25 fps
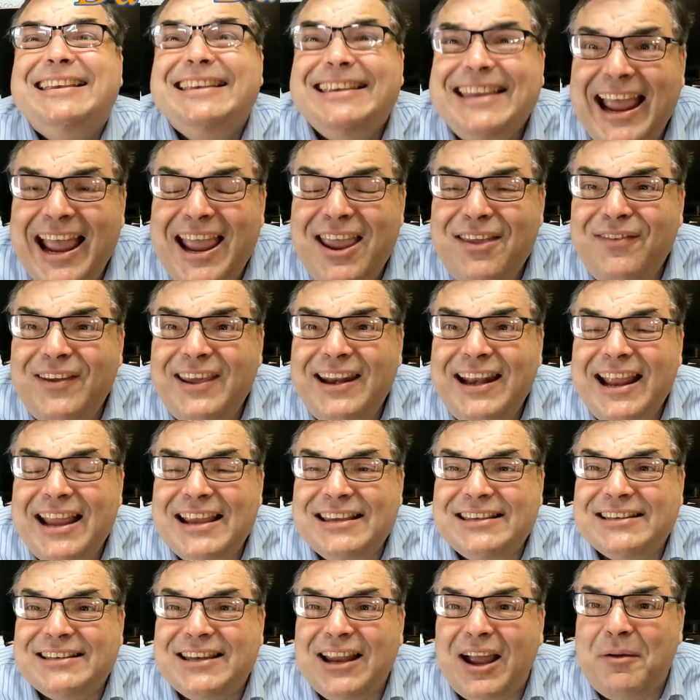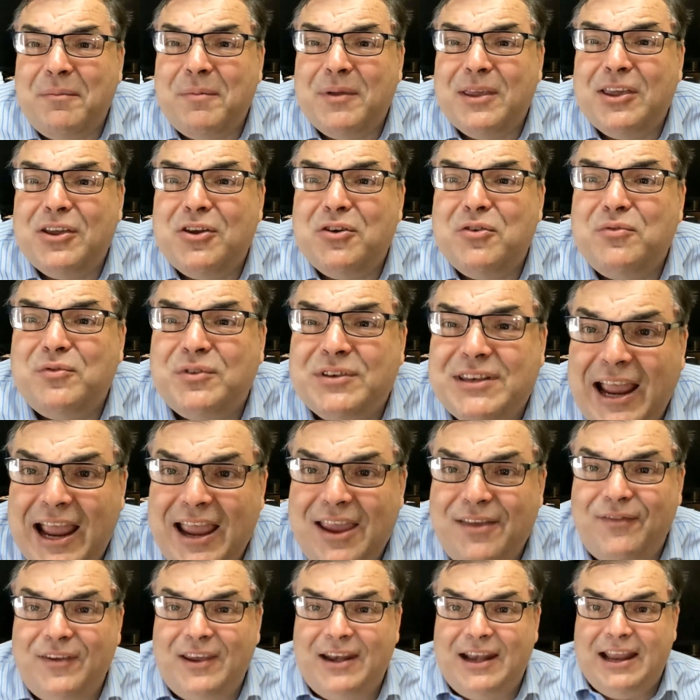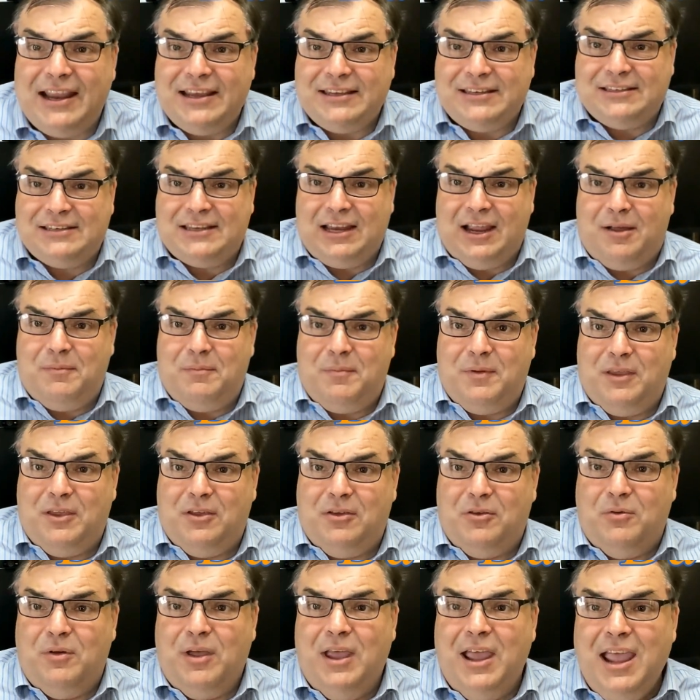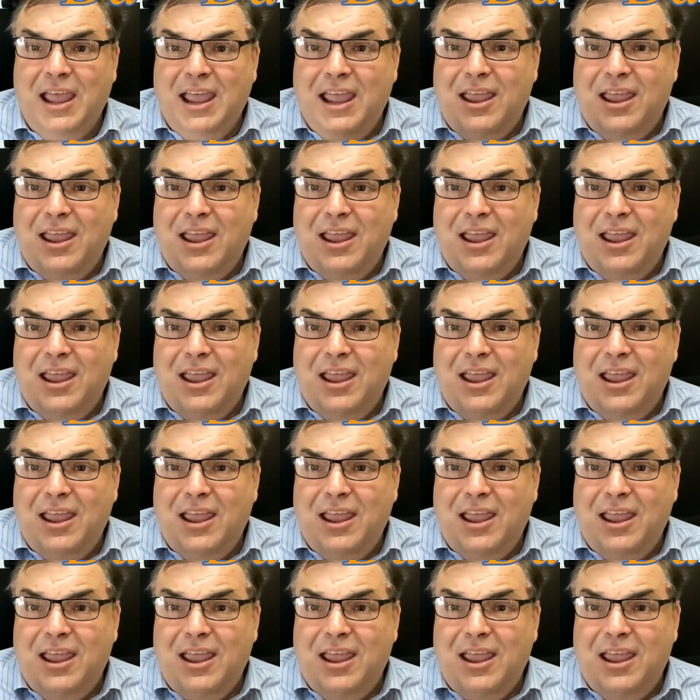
David SW, David SW.